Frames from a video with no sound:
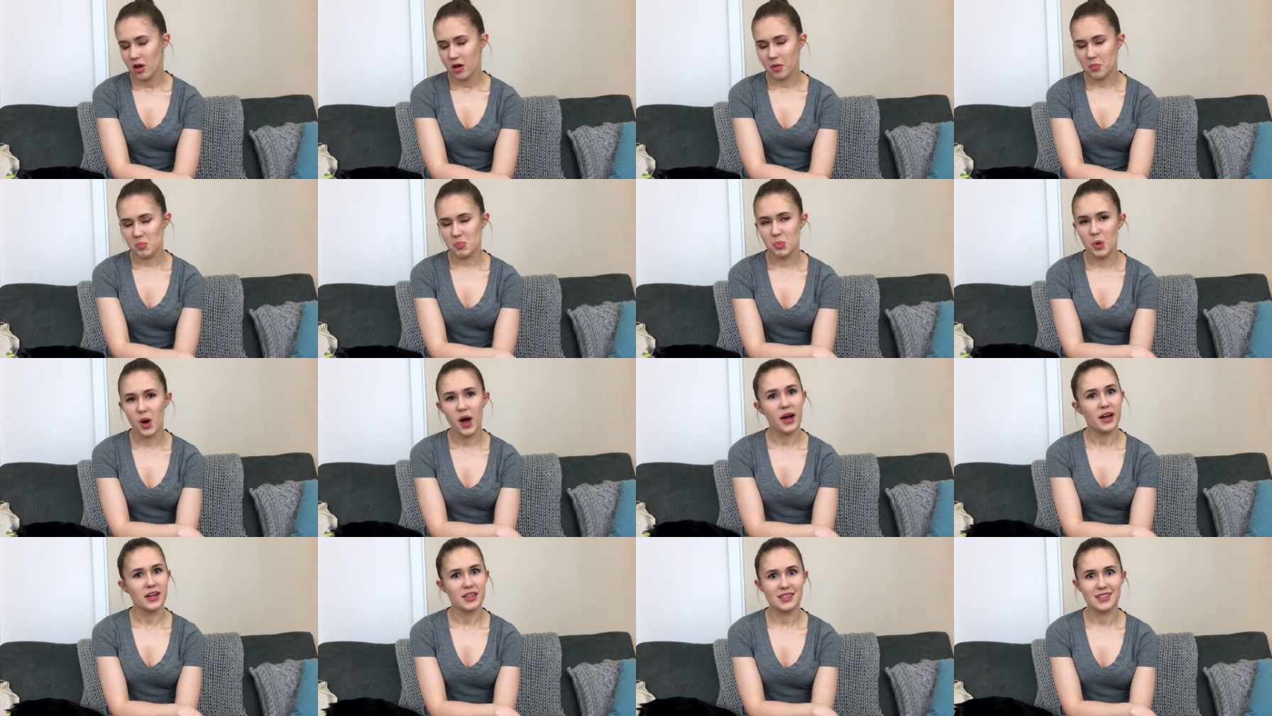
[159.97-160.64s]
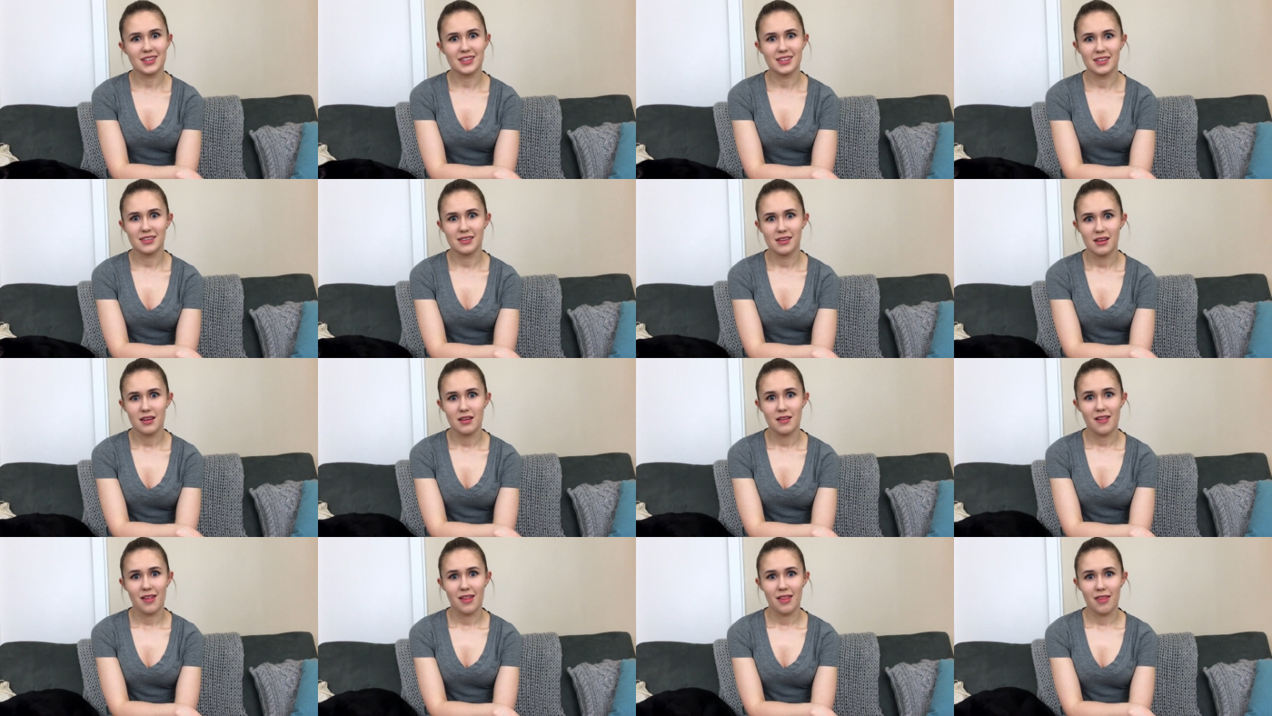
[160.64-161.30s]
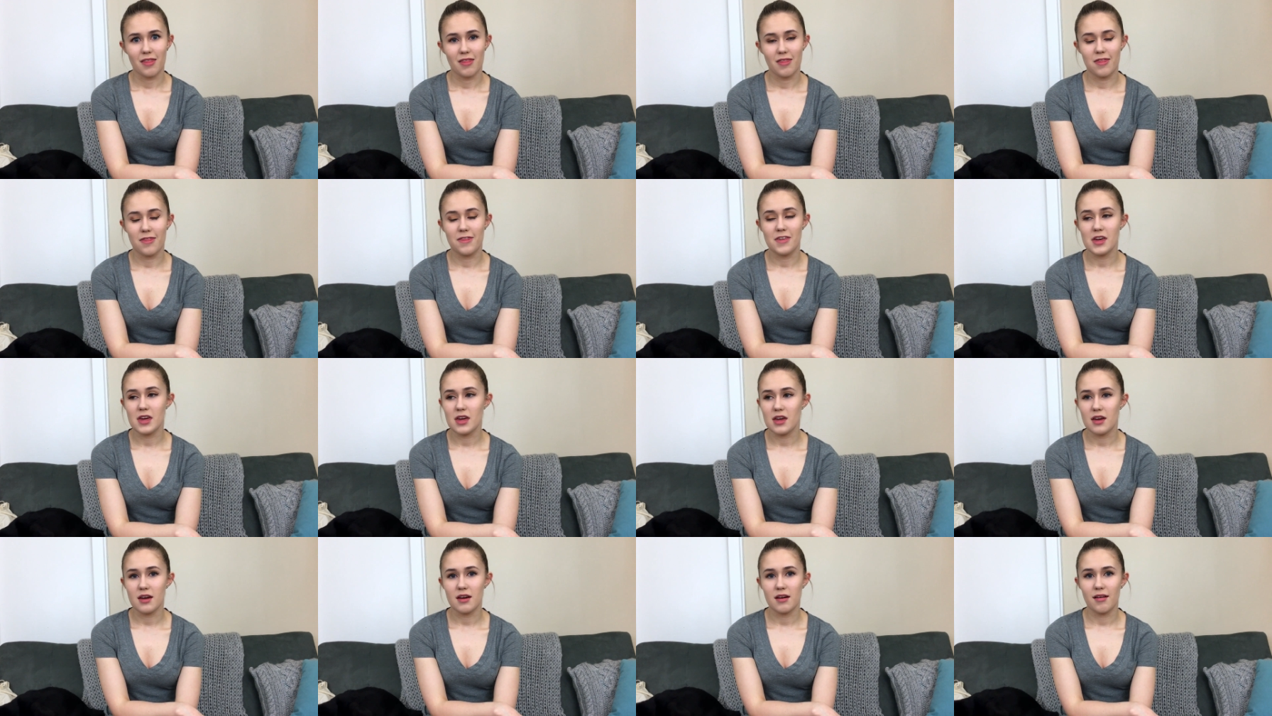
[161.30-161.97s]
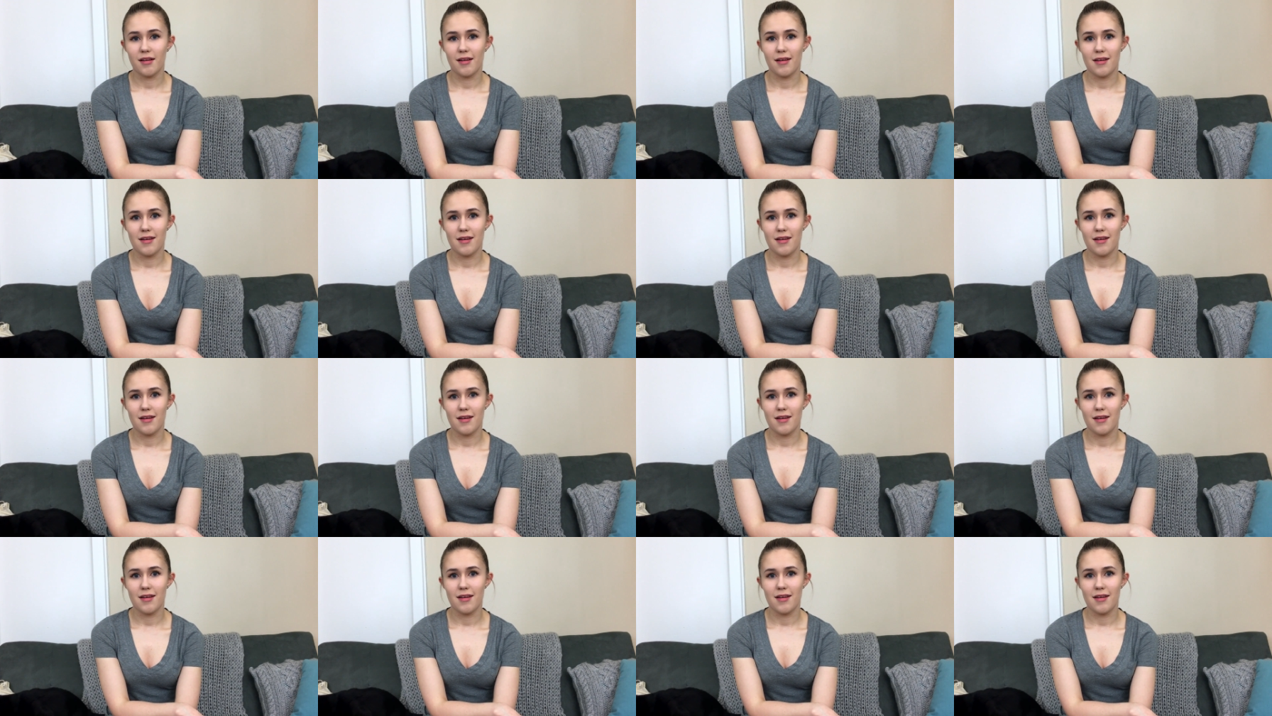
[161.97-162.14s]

but the